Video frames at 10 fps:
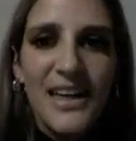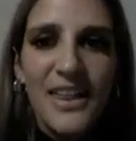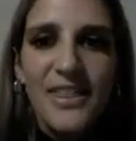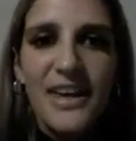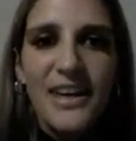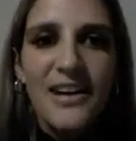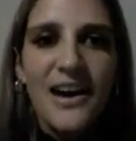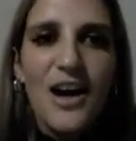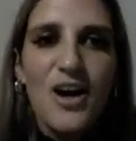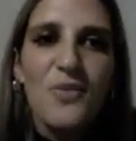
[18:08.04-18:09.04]
Then
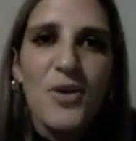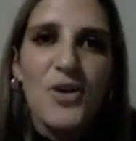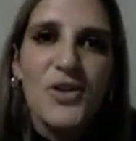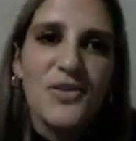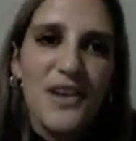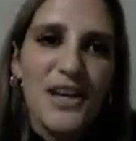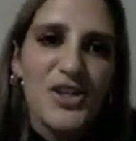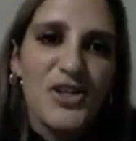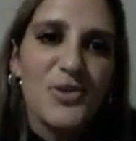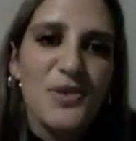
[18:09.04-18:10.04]
our
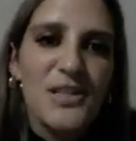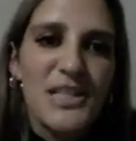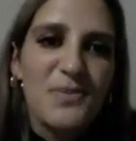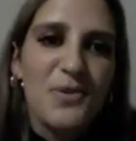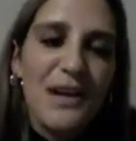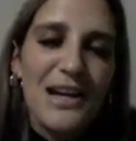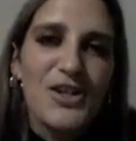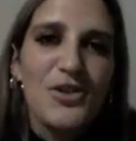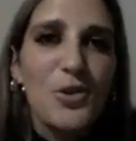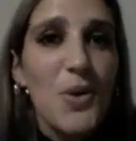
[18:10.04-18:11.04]
motivational,
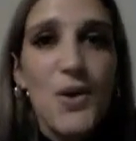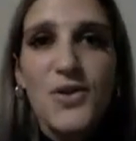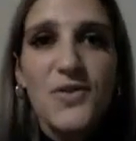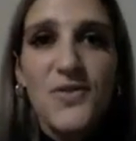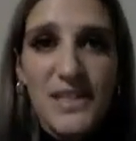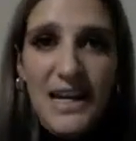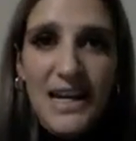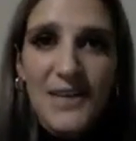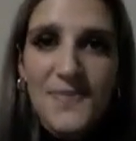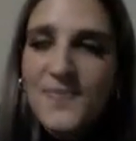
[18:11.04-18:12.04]
inspirational quote of the
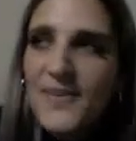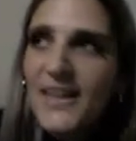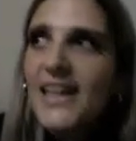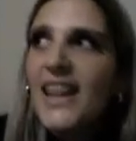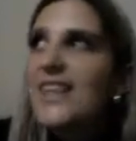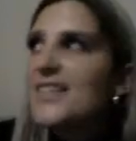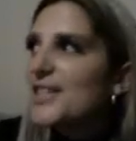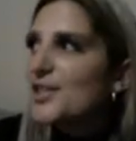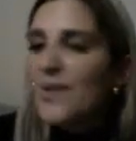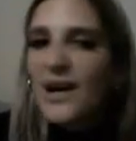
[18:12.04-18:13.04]
day. This
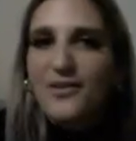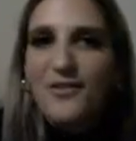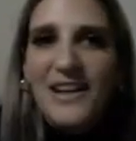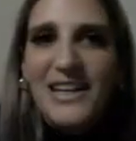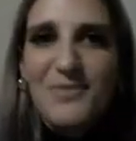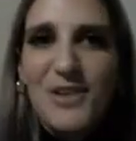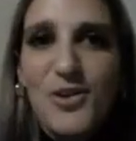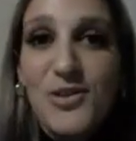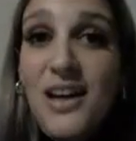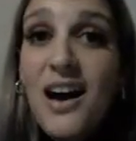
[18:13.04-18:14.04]
is quite funny
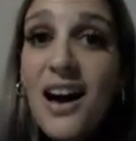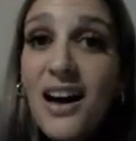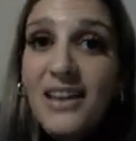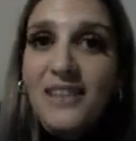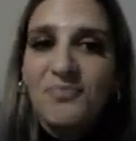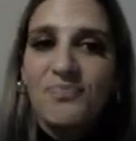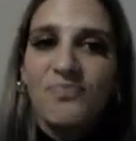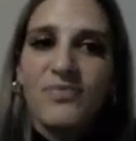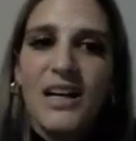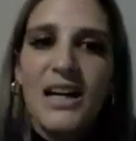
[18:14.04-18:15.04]
because I've
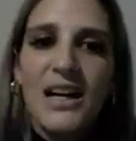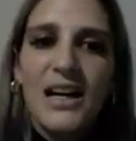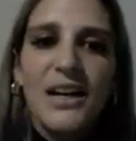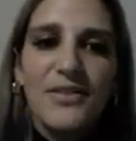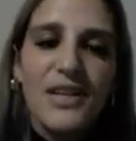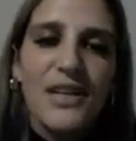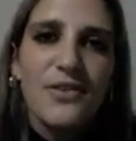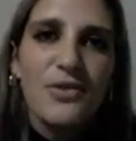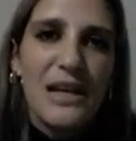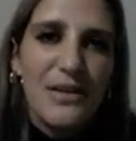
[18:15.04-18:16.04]

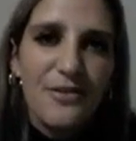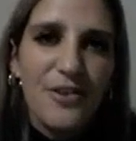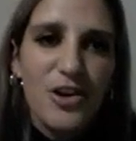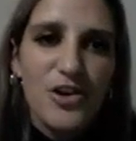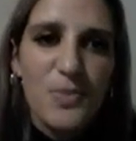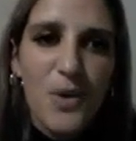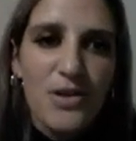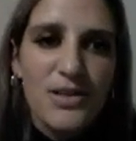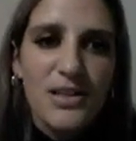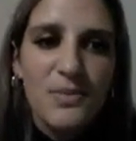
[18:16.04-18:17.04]
never really followed
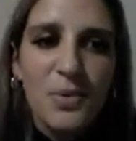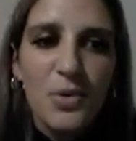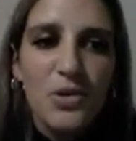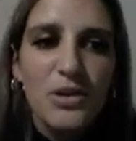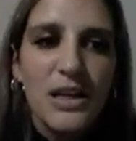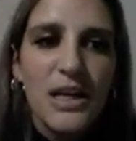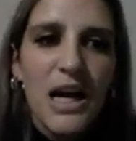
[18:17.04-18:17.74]
basketball.